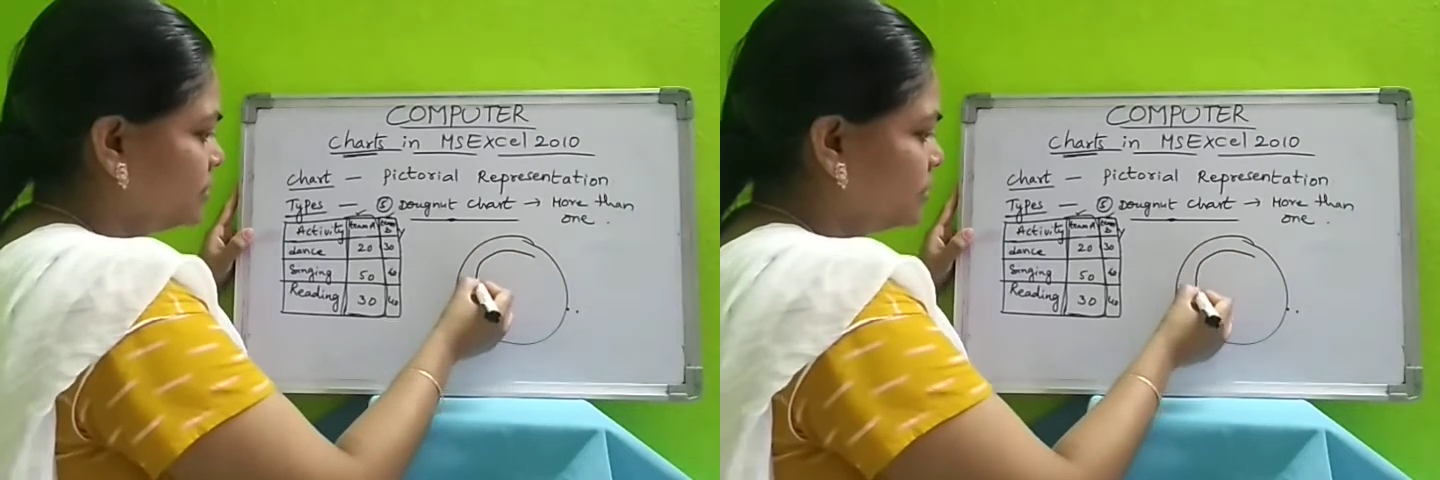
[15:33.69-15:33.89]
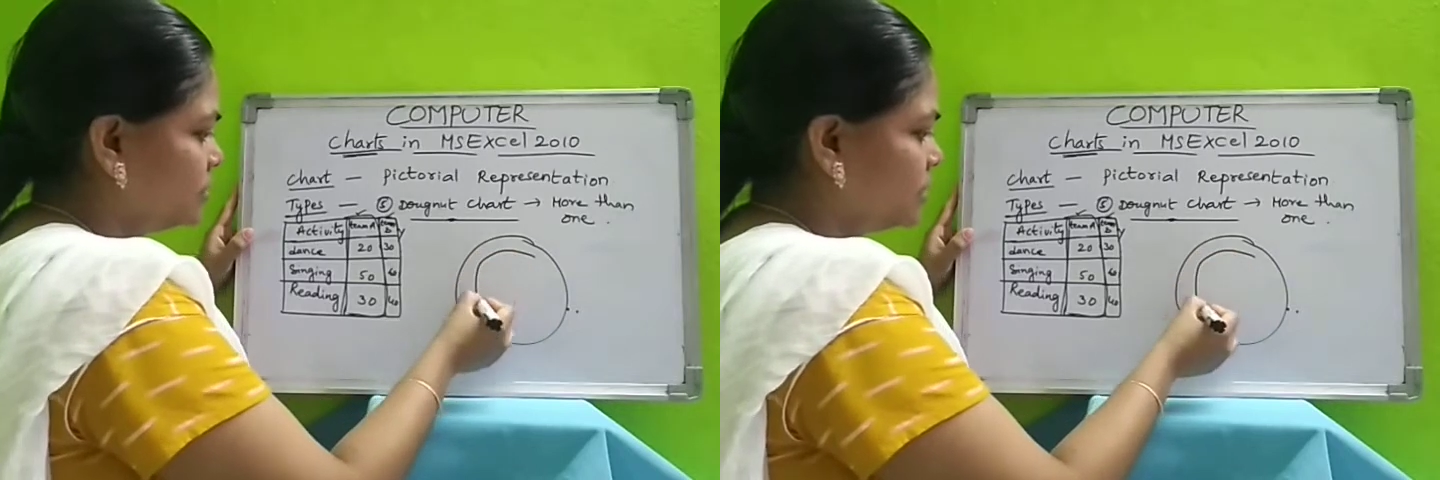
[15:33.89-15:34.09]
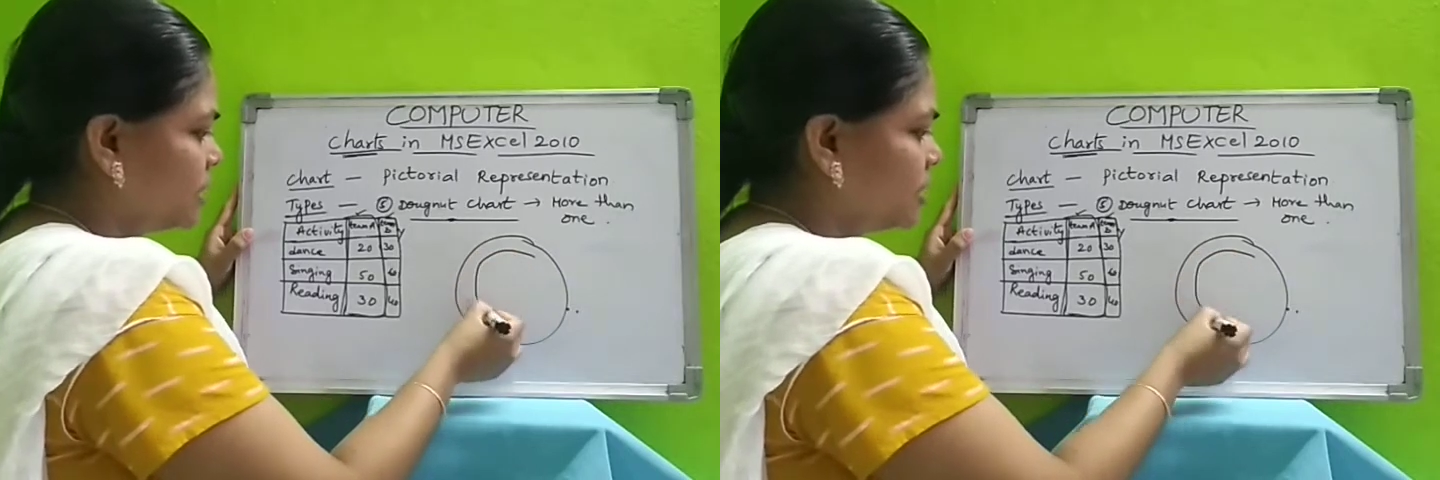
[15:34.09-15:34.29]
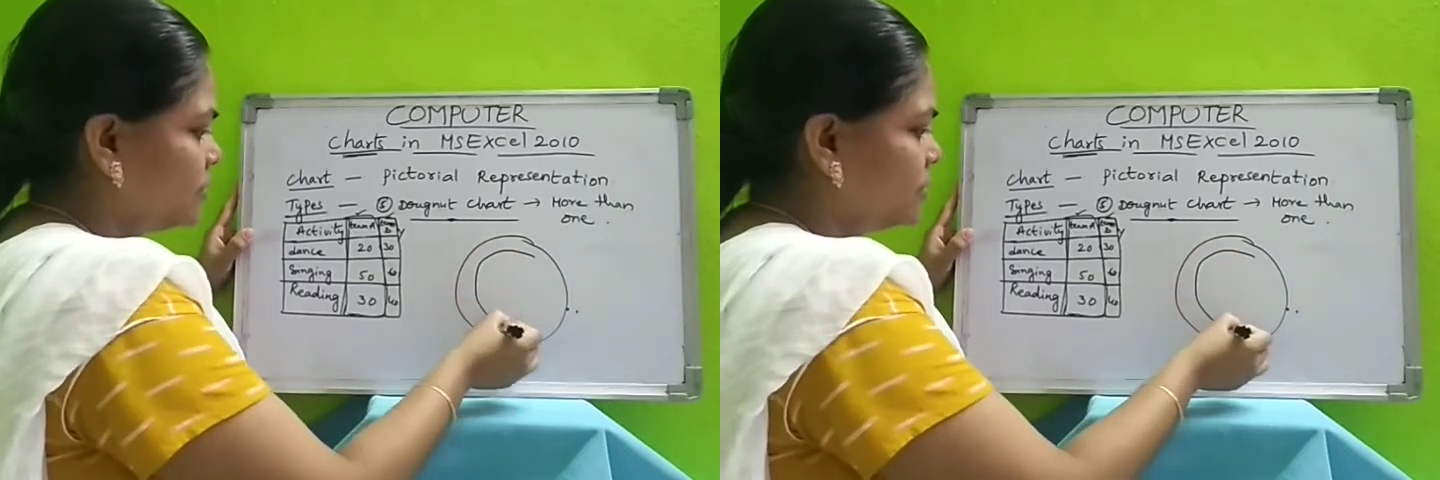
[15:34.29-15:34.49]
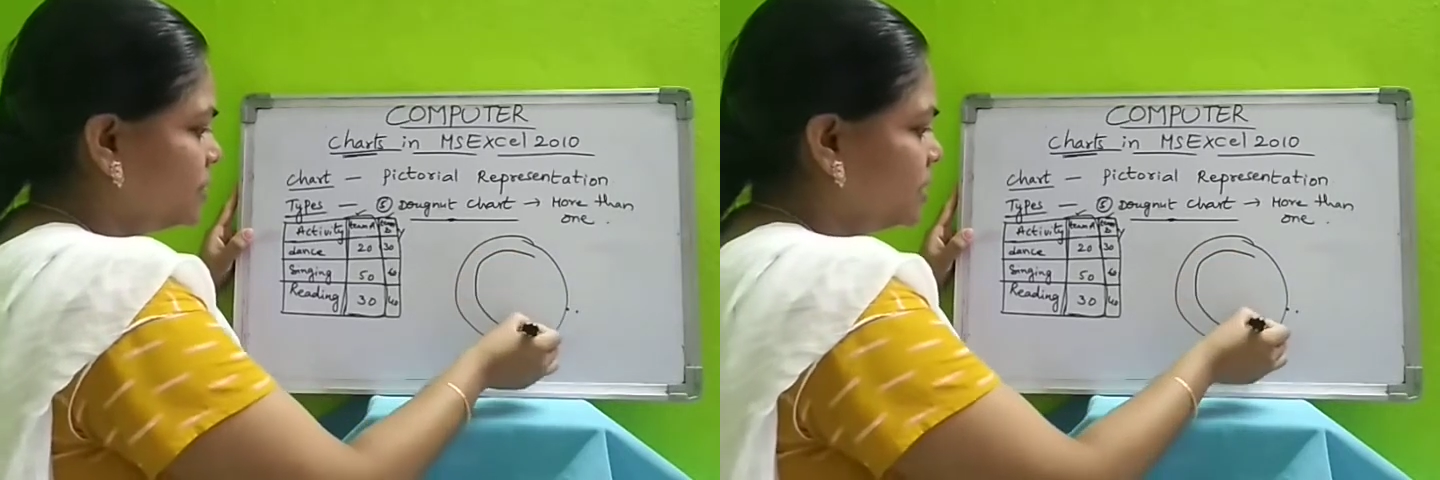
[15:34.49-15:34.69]
Inside
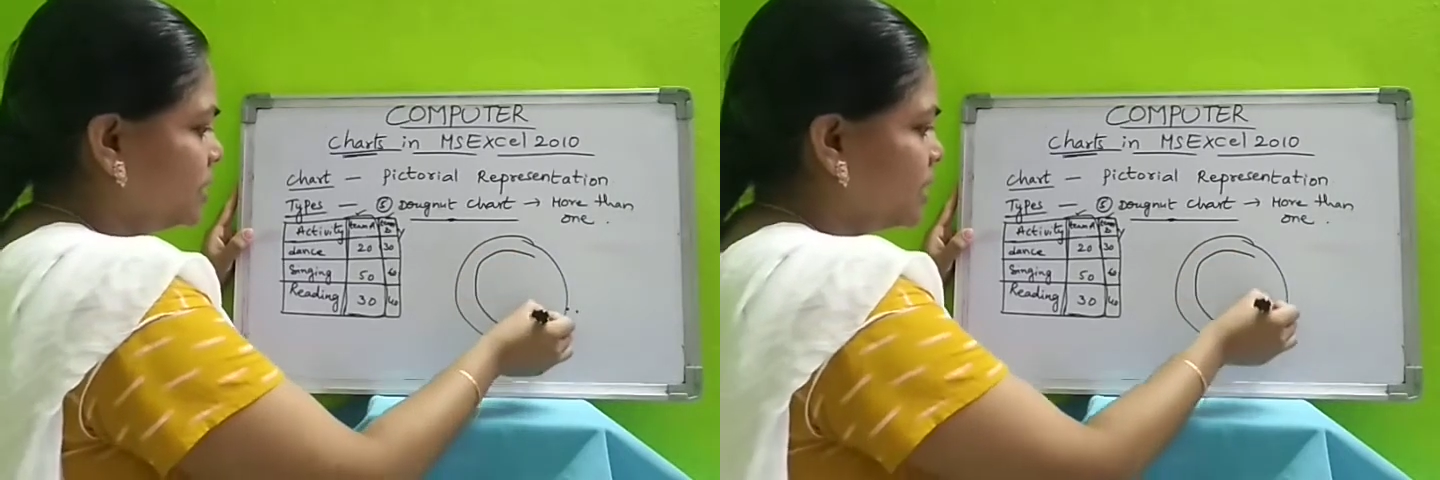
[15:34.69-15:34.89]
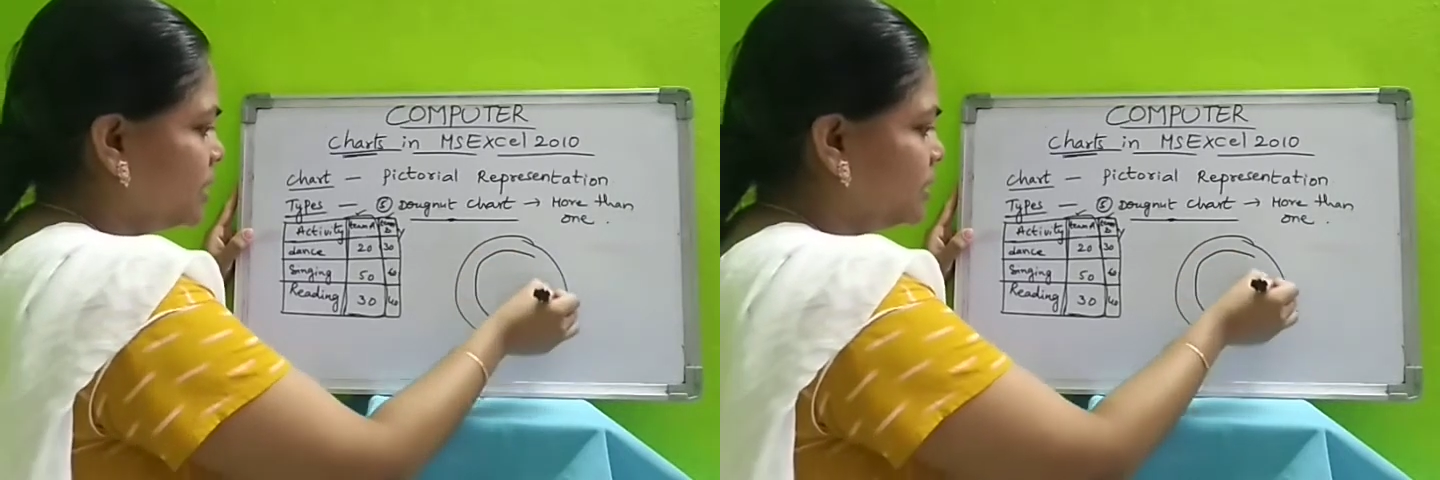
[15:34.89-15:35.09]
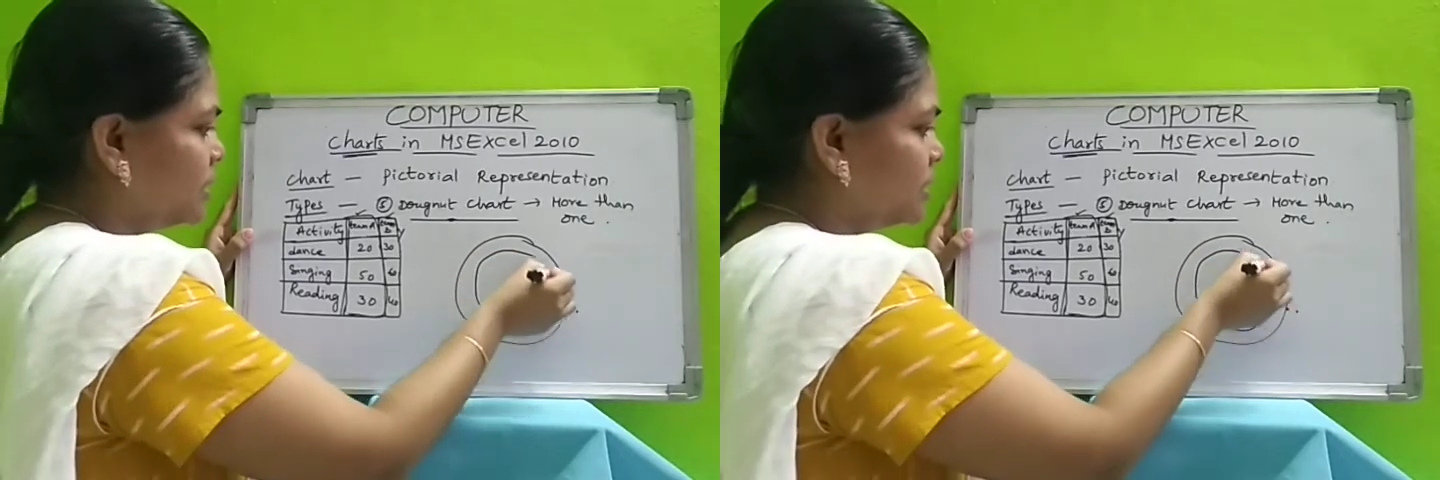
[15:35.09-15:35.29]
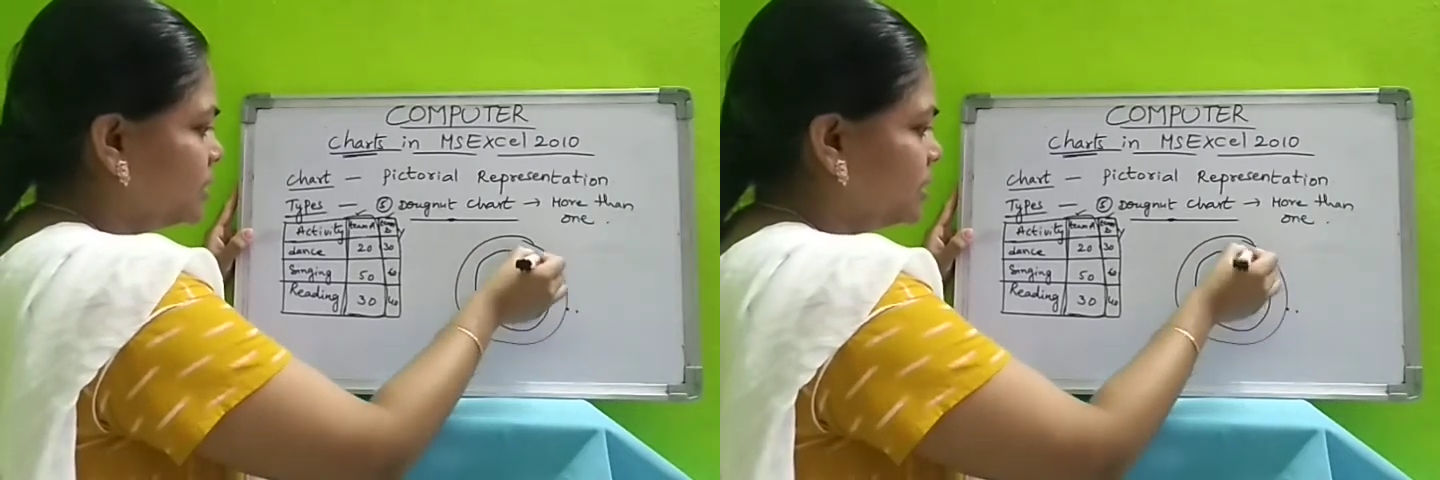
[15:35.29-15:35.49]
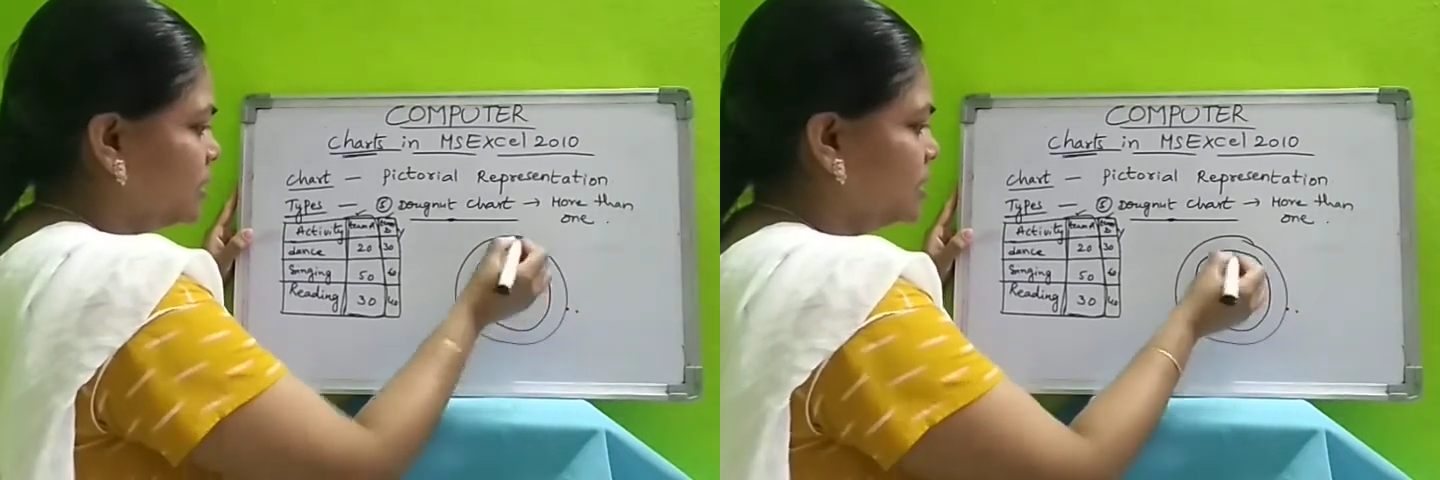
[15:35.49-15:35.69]
it will take another
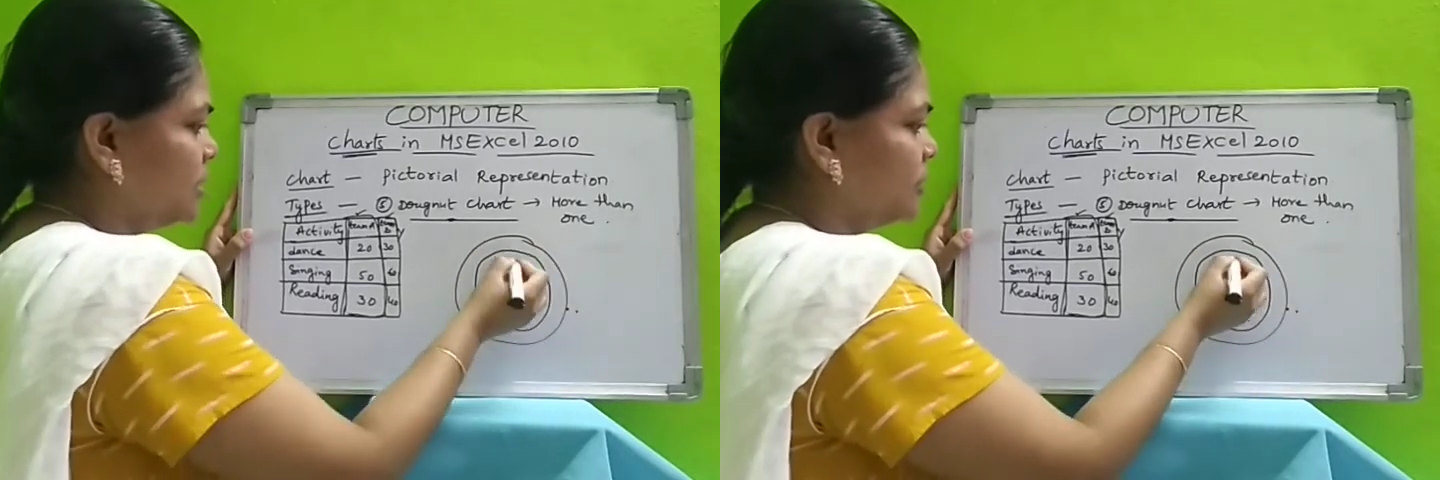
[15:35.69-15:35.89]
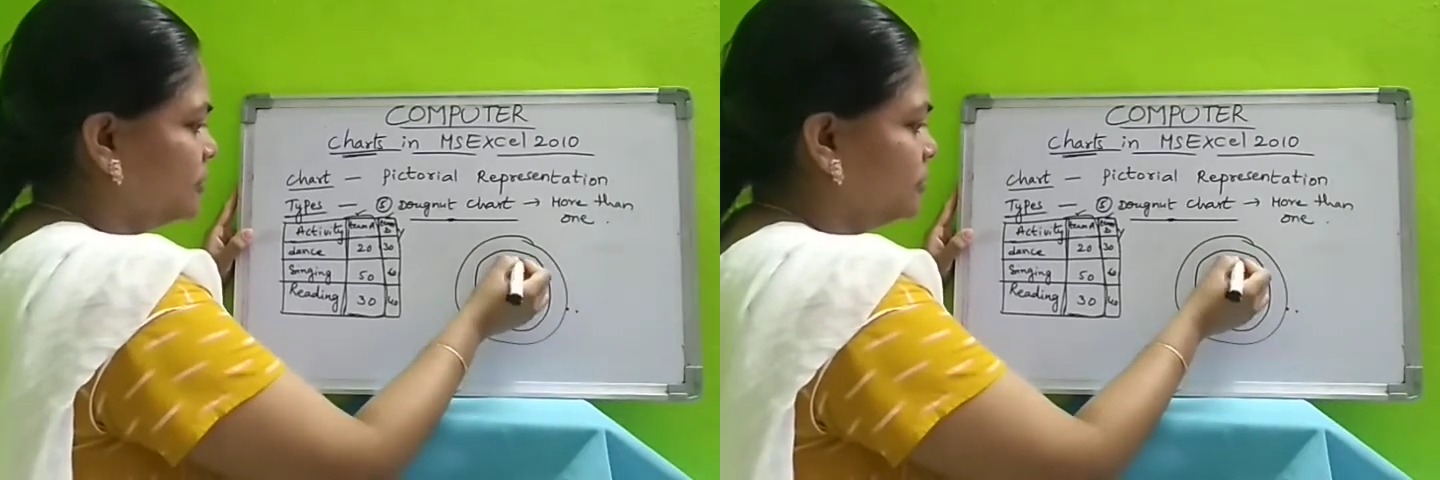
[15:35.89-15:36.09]
circle.